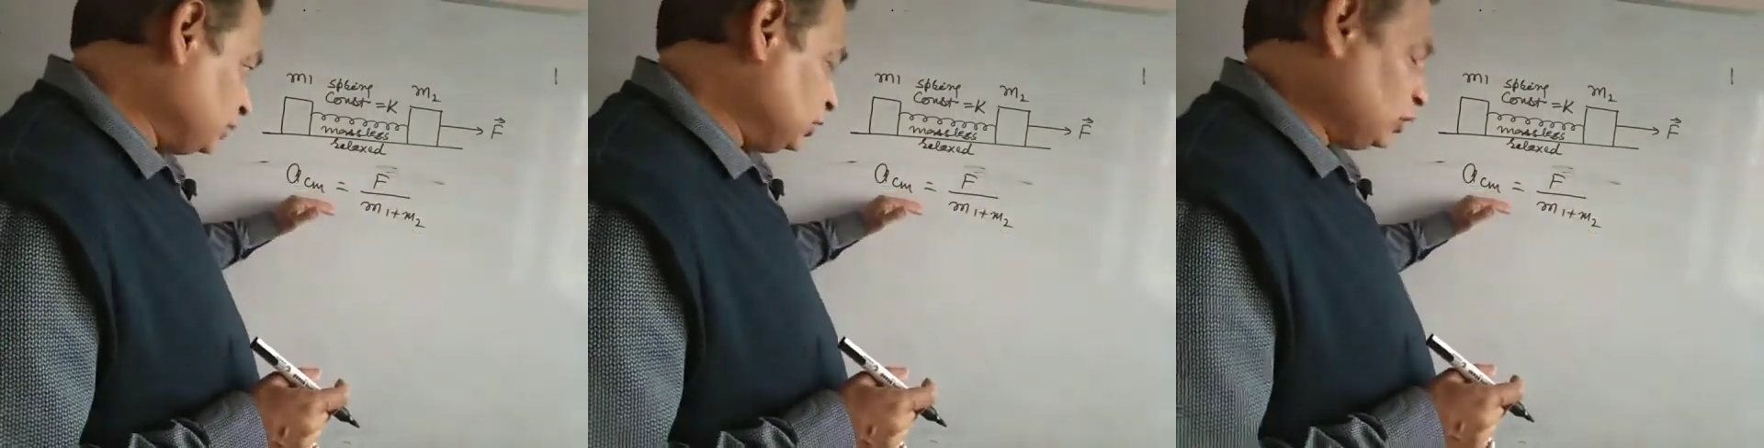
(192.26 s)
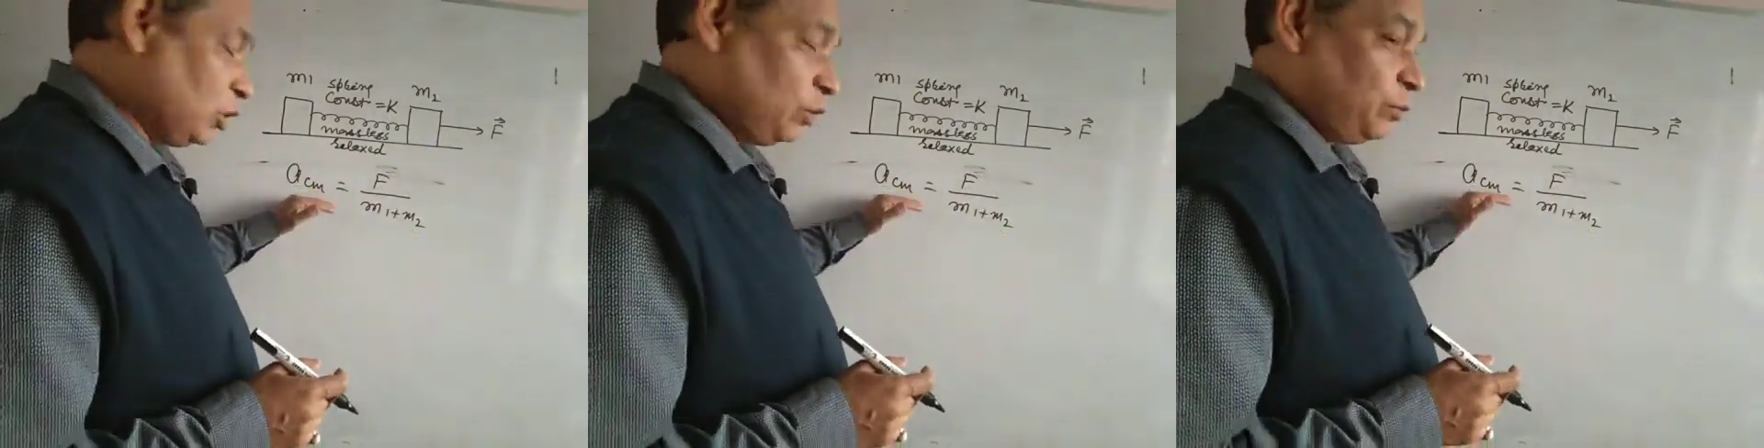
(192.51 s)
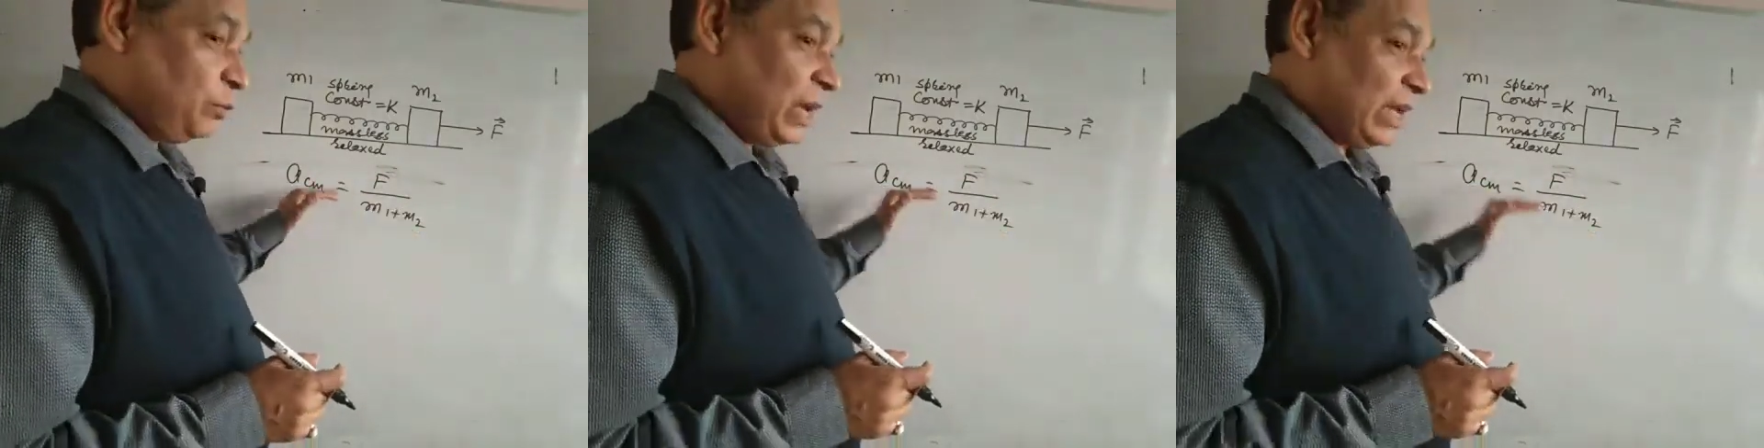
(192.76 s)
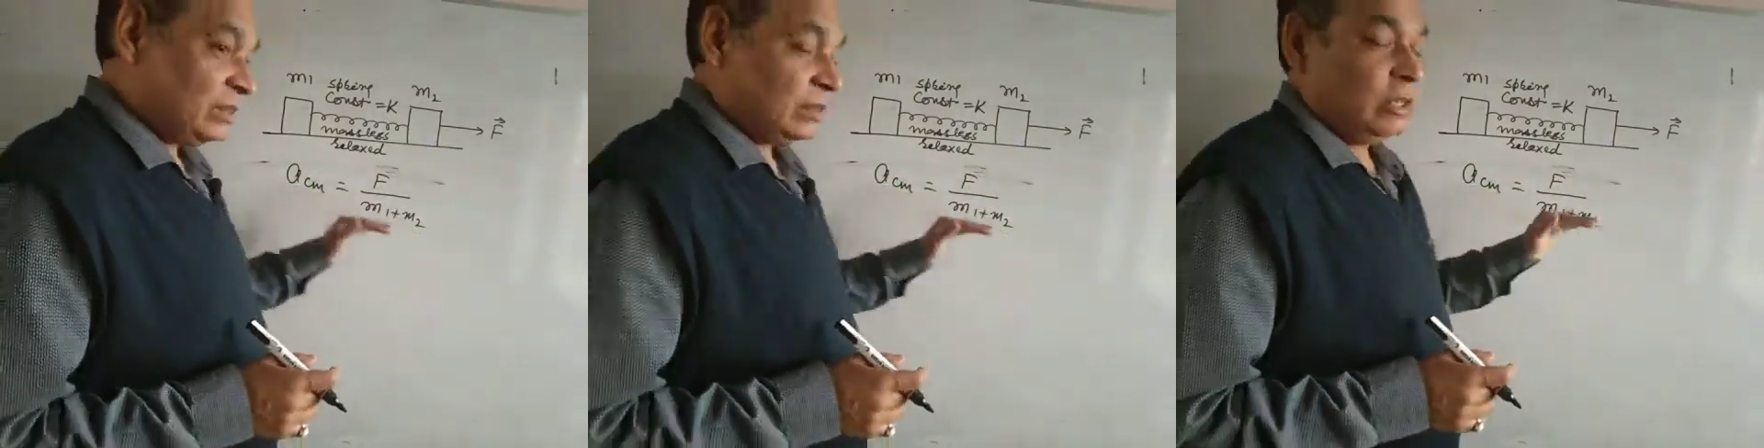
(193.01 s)
center of
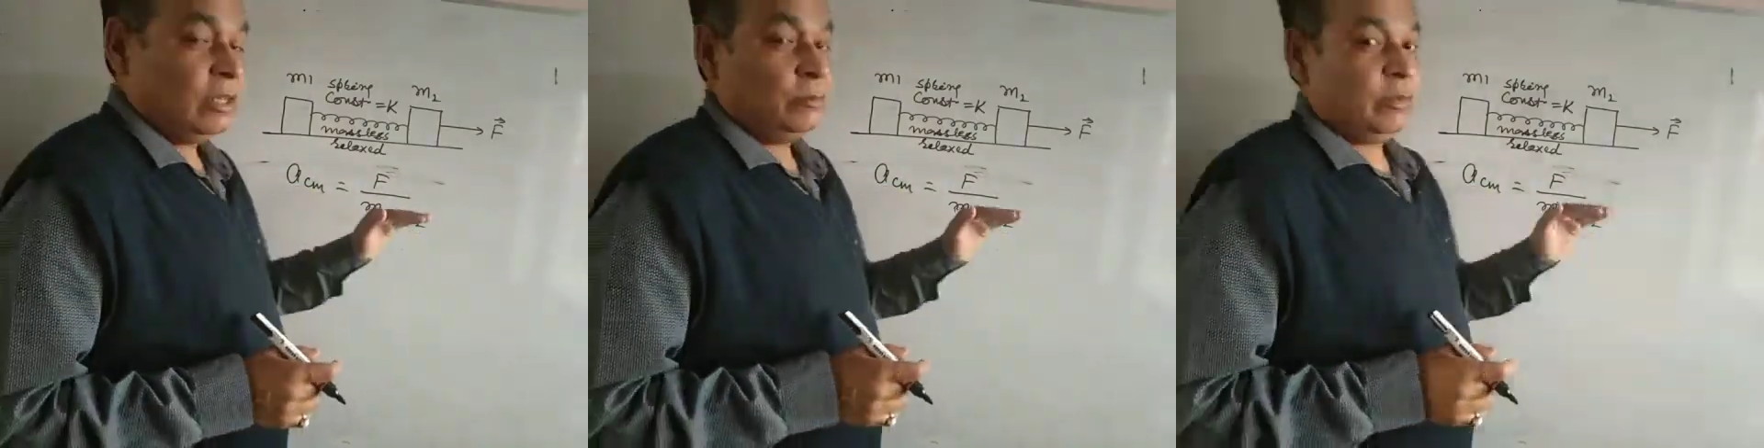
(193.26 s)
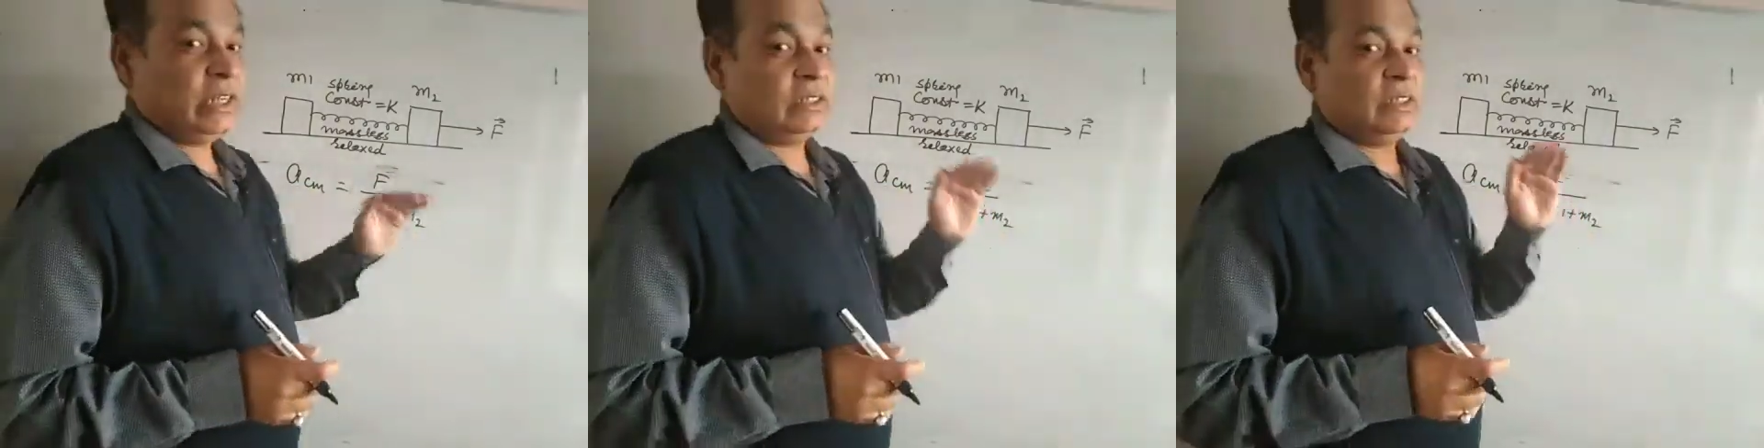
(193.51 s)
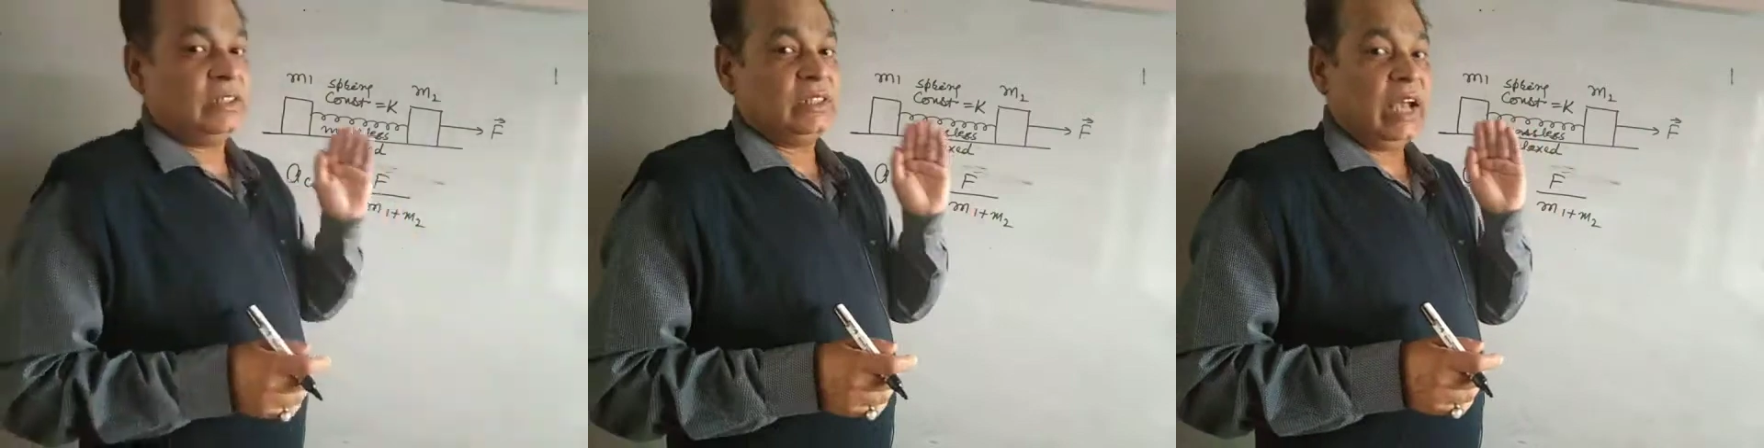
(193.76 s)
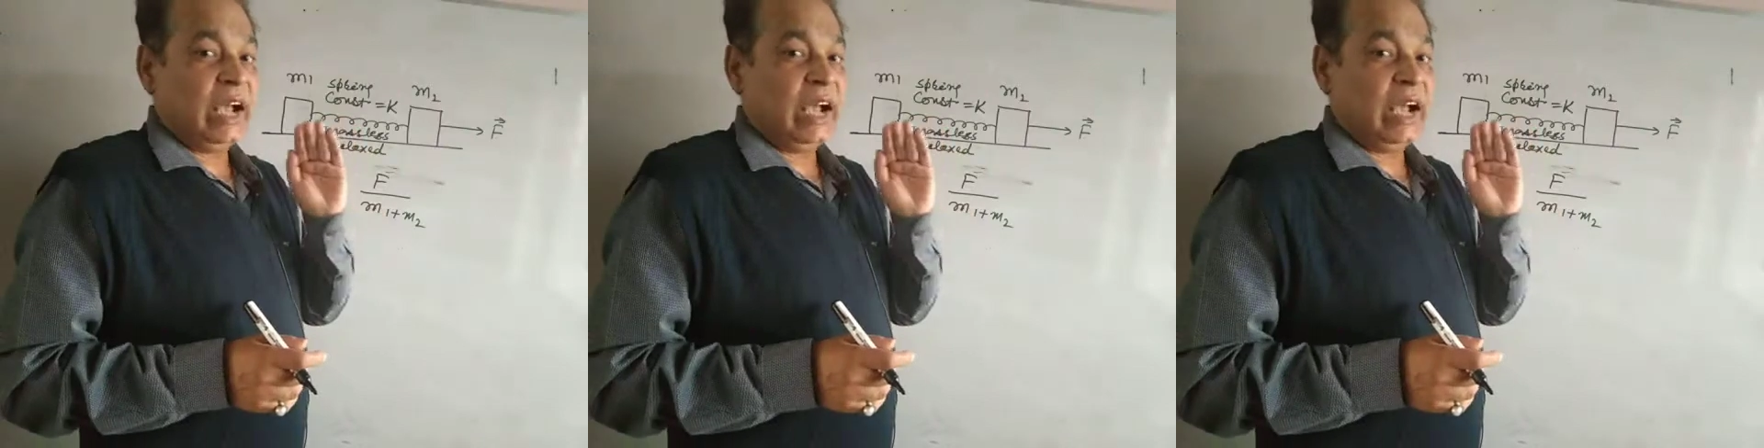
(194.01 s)
mass, but this is